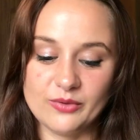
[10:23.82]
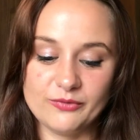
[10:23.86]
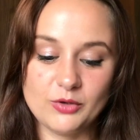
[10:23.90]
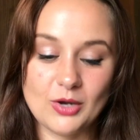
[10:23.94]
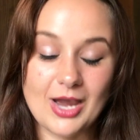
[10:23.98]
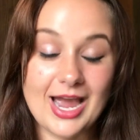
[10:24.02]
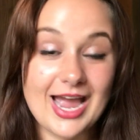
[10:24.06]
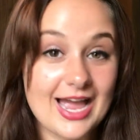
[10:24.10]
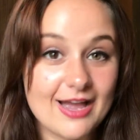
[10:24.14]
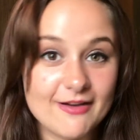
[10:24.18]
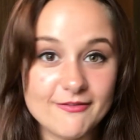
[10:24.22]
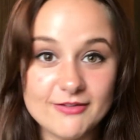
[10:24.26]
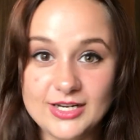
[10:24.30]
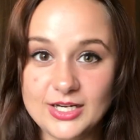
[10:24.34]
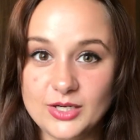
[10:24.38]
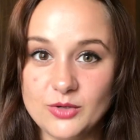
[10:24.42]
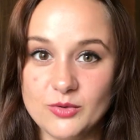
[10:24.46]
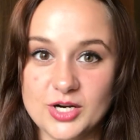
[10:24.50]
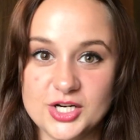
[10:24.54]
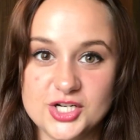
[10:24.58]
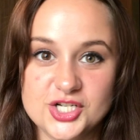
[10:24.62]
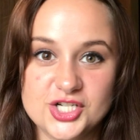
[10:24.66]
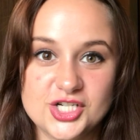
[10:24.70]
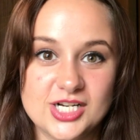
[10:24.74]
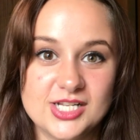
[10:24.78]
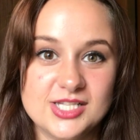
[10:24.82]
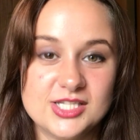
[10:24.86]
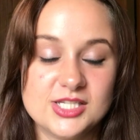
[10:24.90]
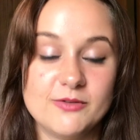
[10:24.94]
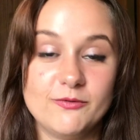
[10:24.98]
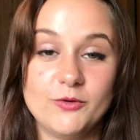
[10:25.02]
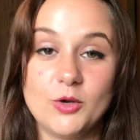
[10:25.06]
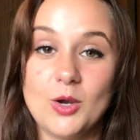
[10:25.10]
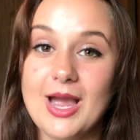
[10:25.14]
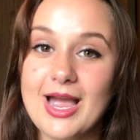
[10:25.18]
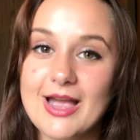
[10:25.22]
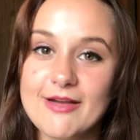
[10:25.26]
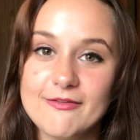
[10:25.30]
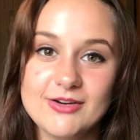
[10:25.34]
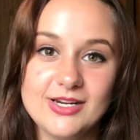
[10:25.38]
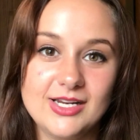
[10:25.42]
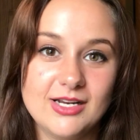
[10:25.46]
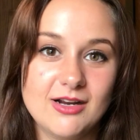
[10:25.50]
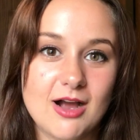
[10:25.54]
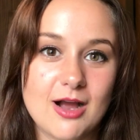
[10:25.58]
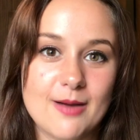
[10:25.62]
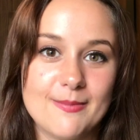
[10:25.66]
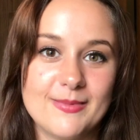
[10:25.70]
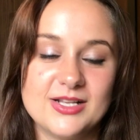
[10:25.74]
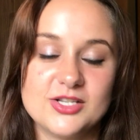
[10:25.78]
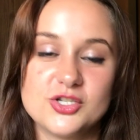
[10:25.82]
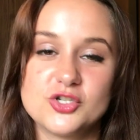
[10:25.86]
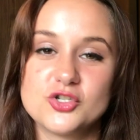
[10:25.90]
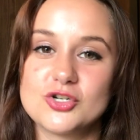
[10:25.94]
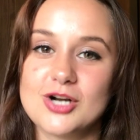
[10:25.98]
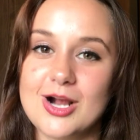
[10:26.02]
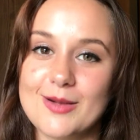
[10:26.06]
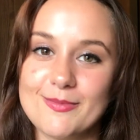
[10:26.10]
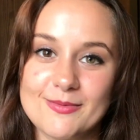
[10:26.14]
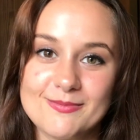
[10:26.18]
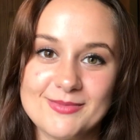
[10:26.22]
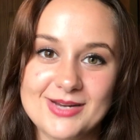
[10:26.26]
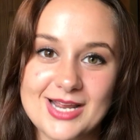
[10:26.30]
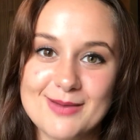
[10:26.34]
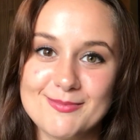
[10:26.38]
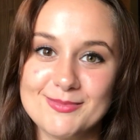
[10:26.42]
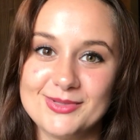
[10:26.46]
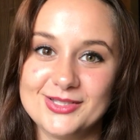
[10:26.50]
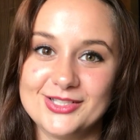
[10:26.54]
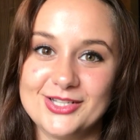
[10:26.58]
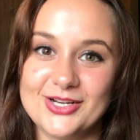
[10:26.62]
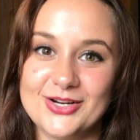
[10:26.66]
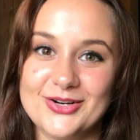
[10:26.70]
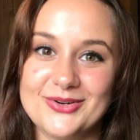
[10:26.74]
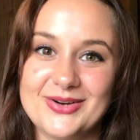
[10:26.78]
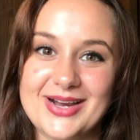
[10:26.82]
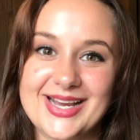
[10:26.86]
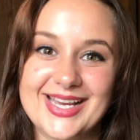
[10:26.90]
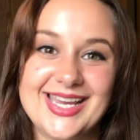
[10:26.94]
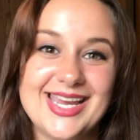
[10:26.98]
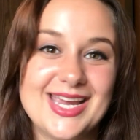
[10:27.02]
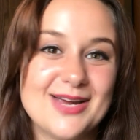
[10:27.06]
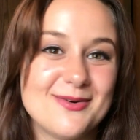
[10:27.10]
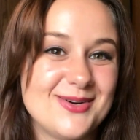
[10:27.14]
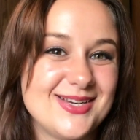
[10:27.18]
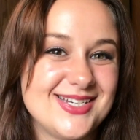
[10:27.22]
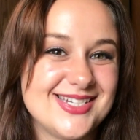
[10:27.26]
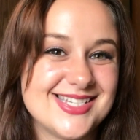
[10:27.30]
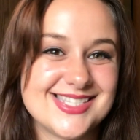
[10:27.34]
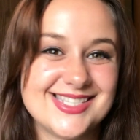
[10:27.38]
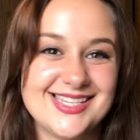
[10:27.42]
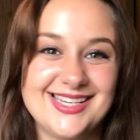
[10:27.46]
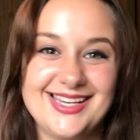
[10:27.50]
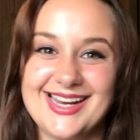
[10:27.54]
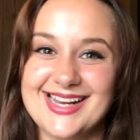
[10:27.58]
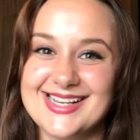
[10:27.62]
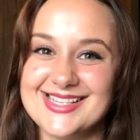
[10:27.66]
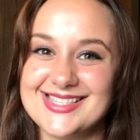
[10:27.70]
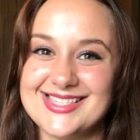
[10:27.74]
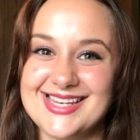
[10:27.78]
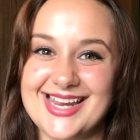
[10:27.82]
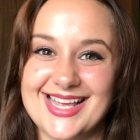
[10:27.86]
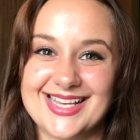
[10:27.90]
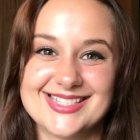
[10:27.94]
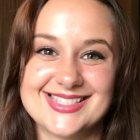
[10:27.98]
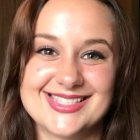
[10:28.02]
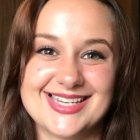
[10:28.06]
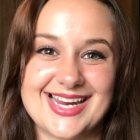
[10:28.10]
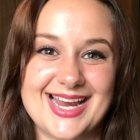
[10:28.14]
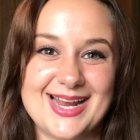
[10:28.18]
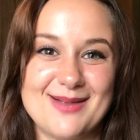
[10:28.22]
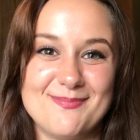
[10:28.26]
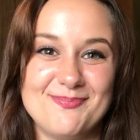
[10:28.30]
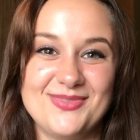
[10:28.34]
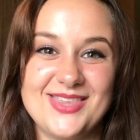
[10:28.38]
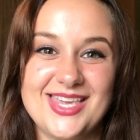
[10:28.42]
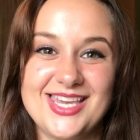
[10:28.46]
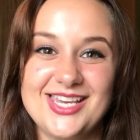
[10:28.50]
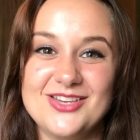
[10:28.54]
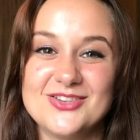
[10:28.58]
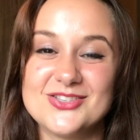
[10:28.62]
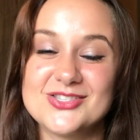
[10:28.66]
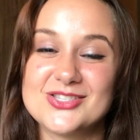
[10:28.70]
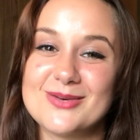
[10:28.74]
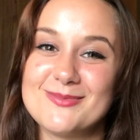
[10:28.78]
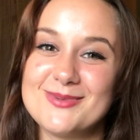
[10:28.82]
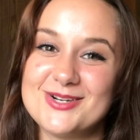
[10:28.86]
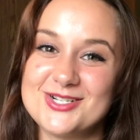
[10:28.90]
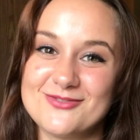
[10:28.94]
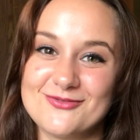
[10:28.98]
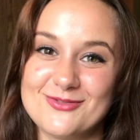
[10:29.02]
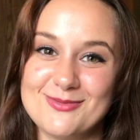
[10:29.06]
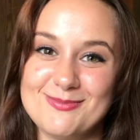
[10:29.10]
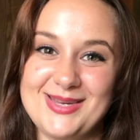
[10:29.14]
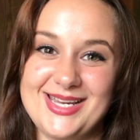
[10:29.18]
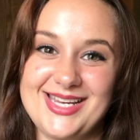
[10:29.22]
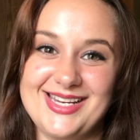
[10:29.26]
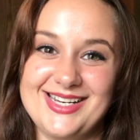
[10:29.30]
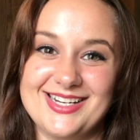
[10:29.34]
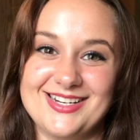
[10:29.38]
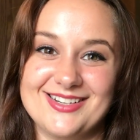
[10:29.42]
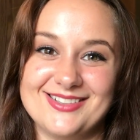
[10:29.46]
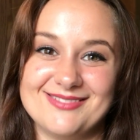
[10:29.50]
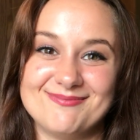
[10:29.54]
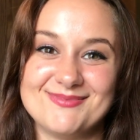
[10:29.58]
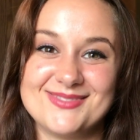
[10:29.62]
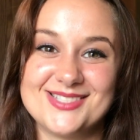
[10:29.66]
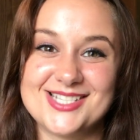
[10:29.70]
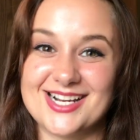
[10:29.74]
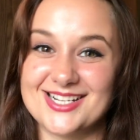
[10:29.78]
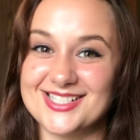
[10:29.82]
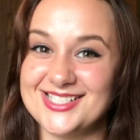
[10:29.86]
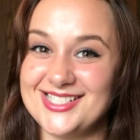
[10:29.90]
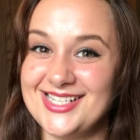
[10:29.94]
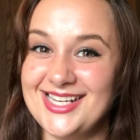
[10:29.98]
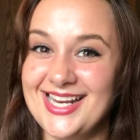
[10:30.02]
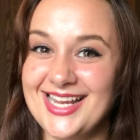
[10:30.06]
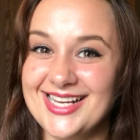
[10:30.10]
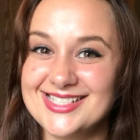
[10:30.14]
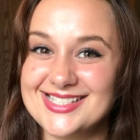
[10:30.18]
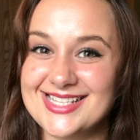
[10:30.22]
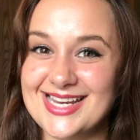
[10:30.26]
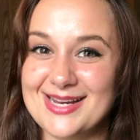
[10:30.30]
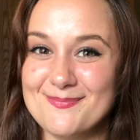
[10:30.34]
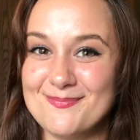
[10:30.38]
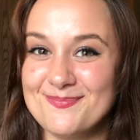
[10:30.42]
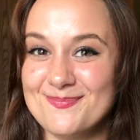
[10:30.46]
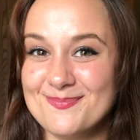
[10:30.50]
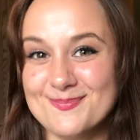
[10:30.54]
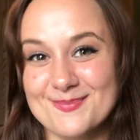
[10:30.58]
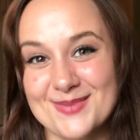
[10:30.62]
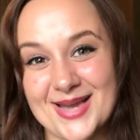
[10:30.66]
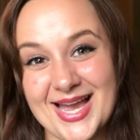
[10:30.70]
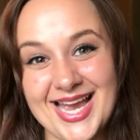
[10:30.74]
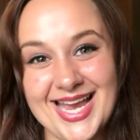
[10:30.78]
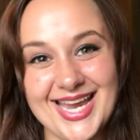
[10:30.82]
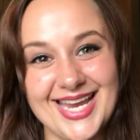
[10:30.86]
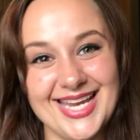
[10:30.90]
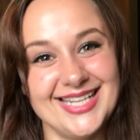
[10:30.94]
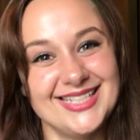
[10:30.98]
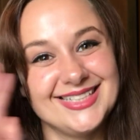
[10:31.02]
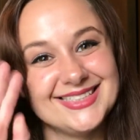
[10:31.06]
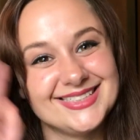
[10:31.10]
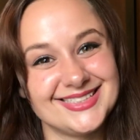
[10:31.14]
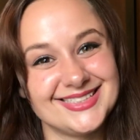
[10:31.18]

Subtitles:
if you have any questions, if you have any comments, drop them down below. I can't wait to see you guys next time. Thank you so much for being here. Talk to you next time. Bye.